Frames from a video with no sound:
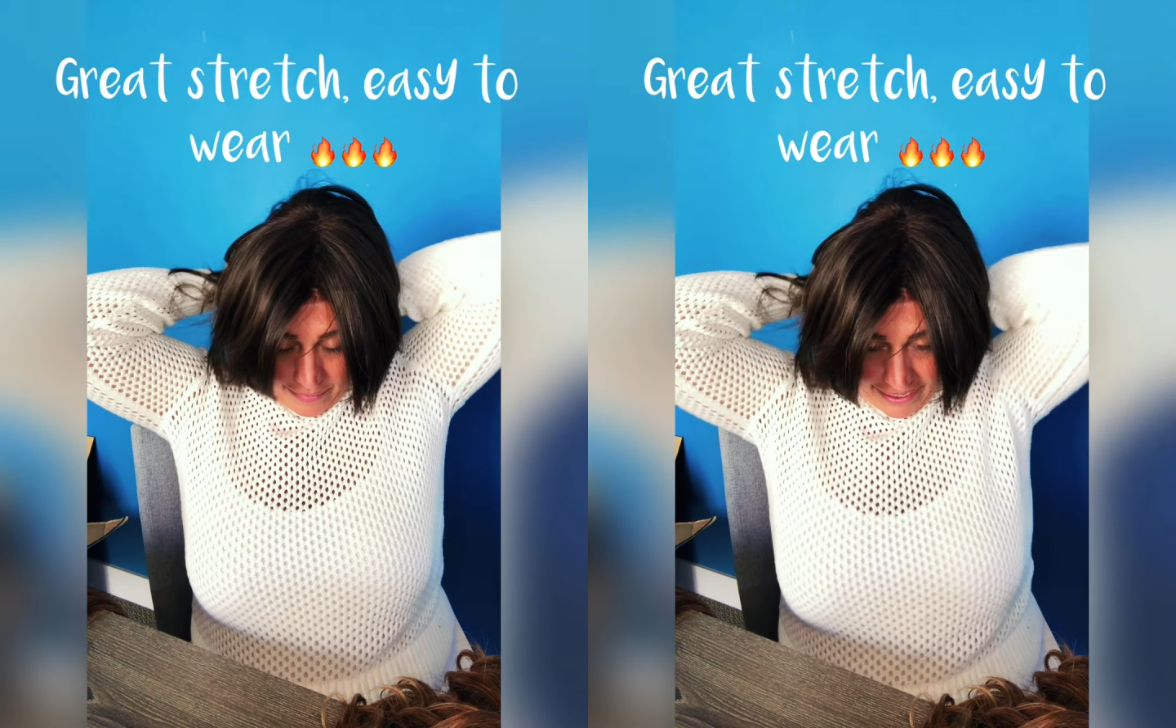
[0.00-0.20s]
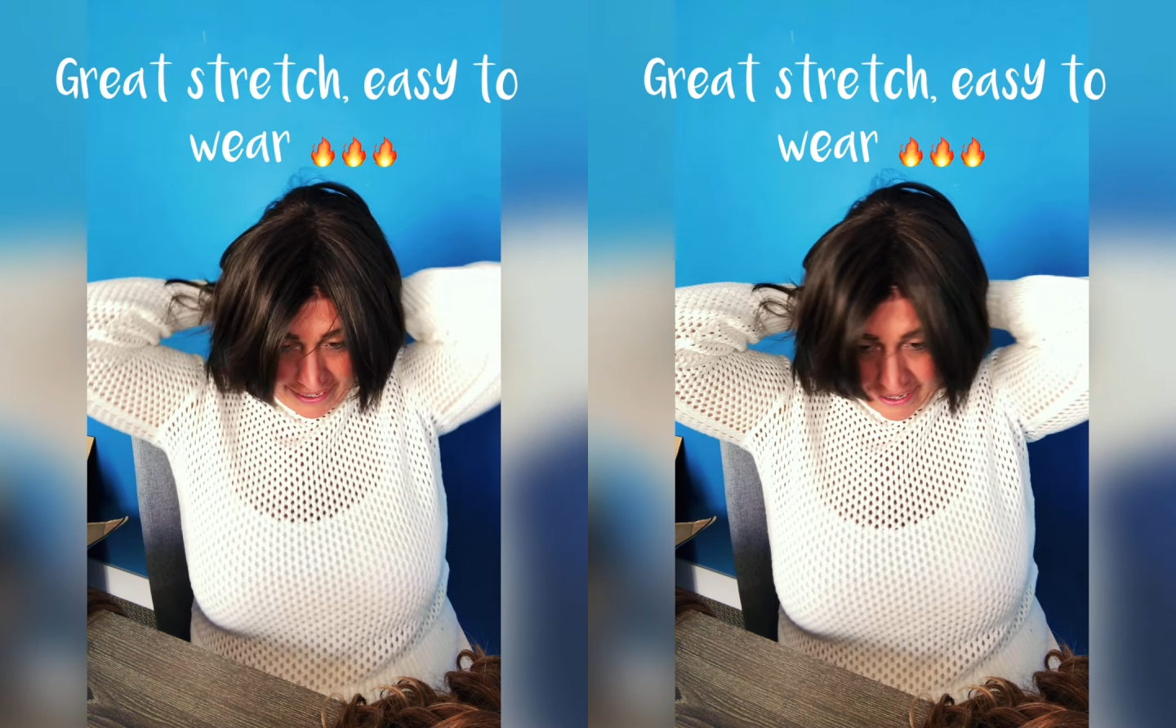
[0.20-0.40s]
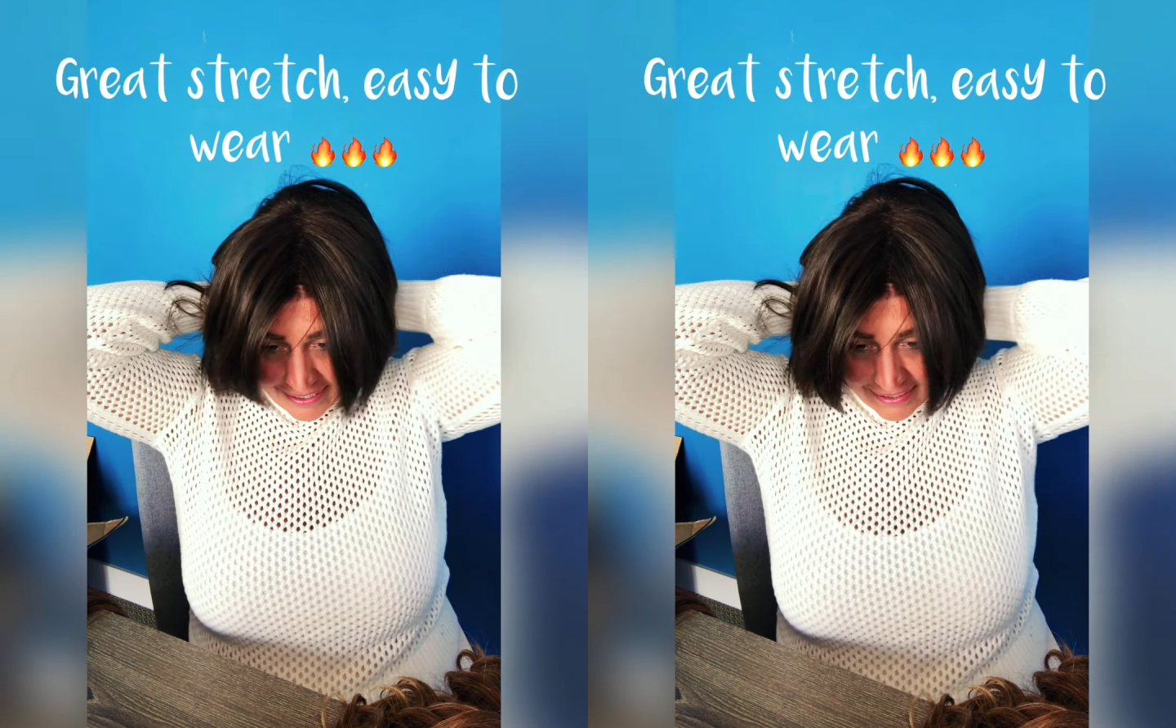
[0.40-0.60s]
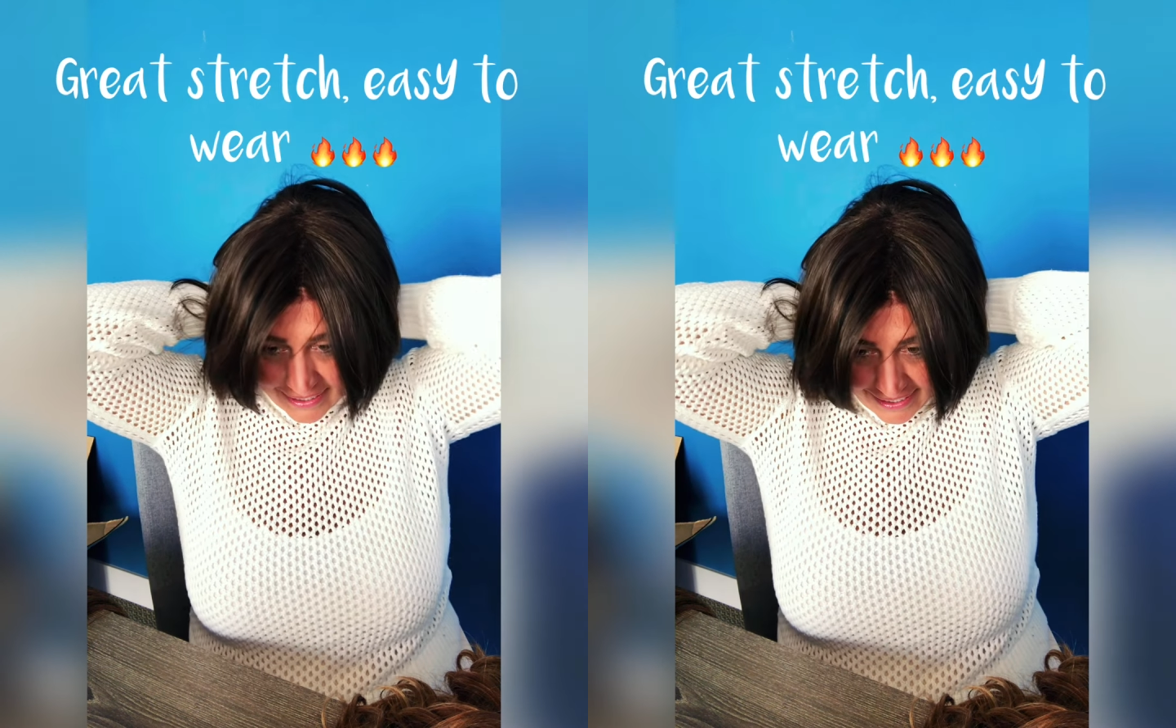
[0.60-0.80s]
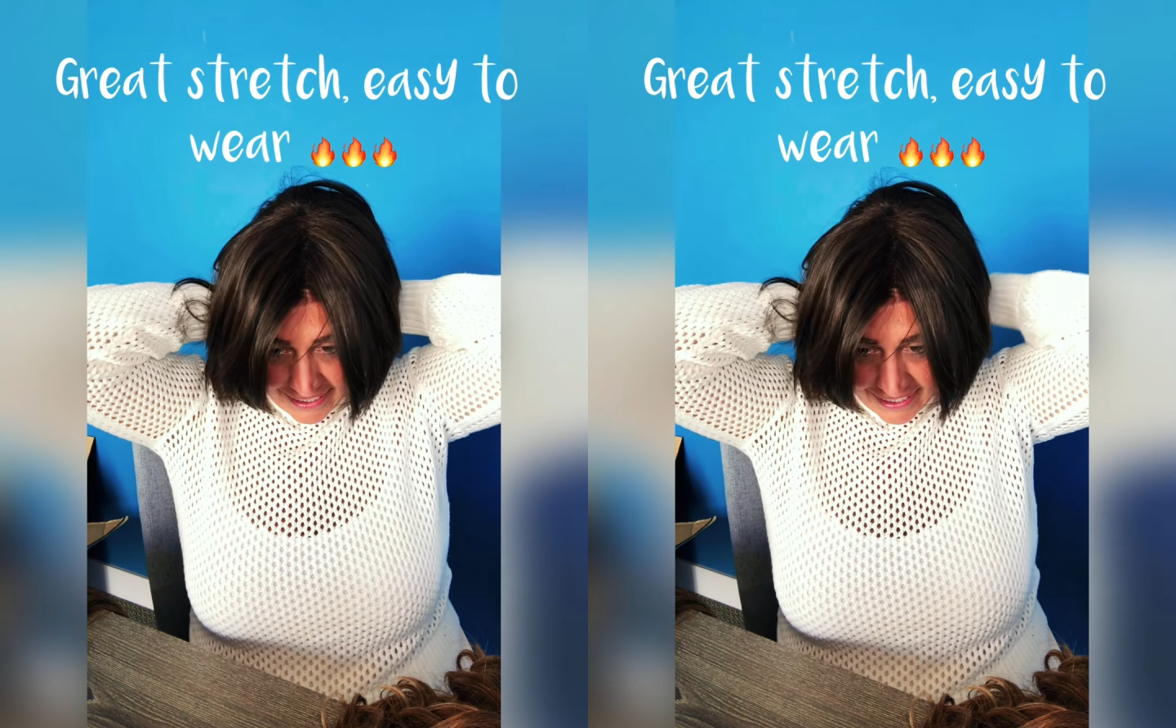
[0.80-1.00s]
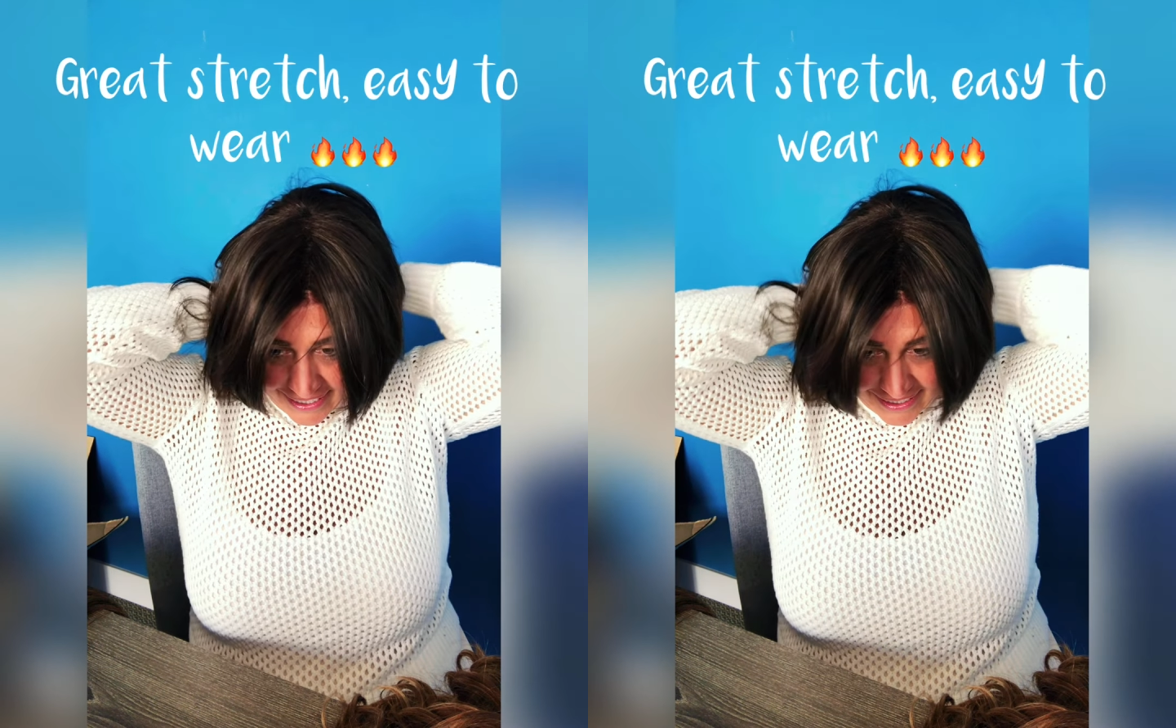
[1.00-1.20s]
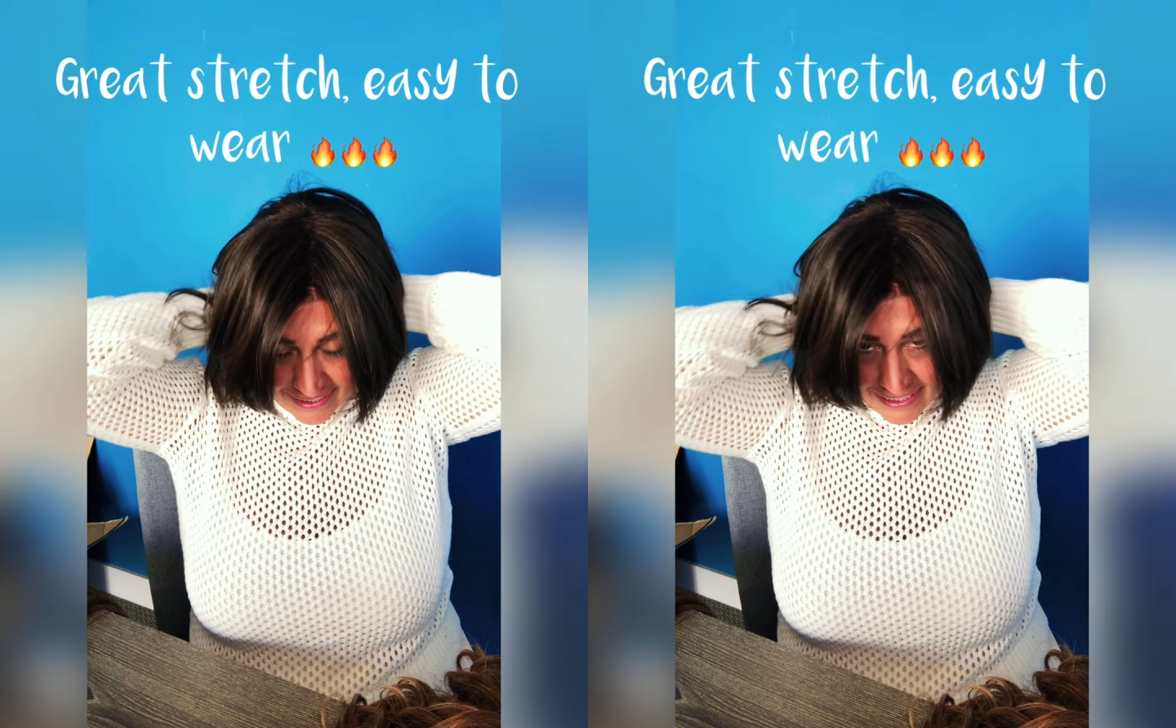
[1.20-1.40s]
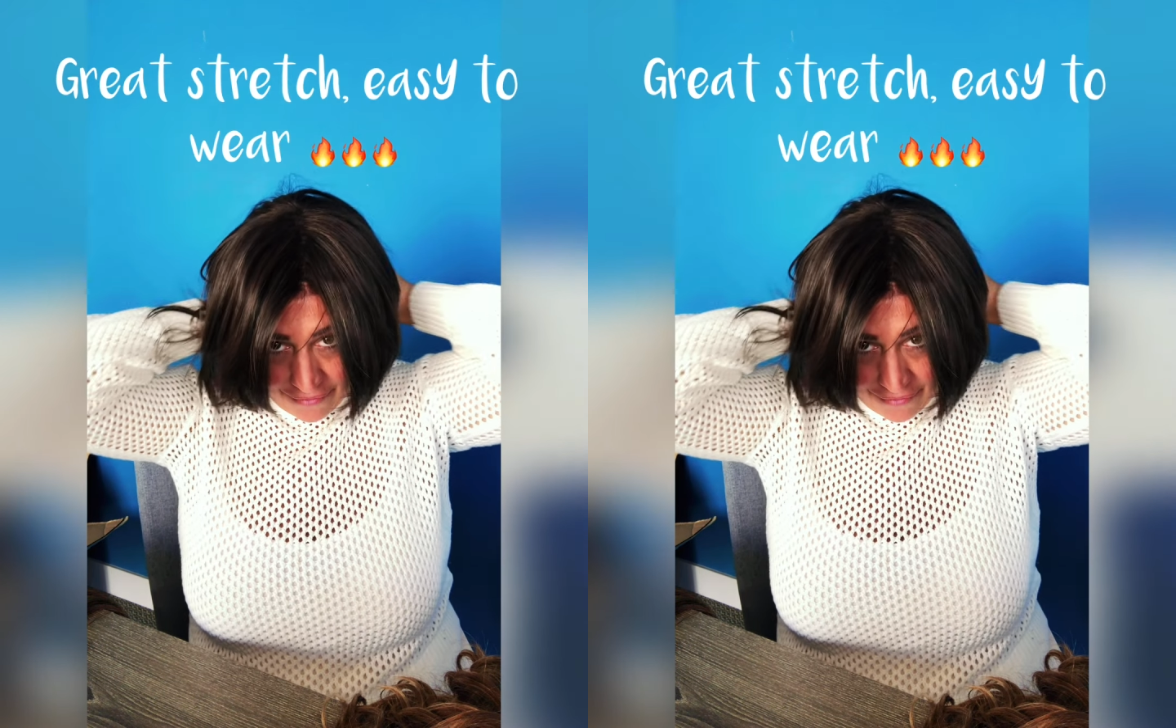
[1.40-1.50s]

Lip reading: and it is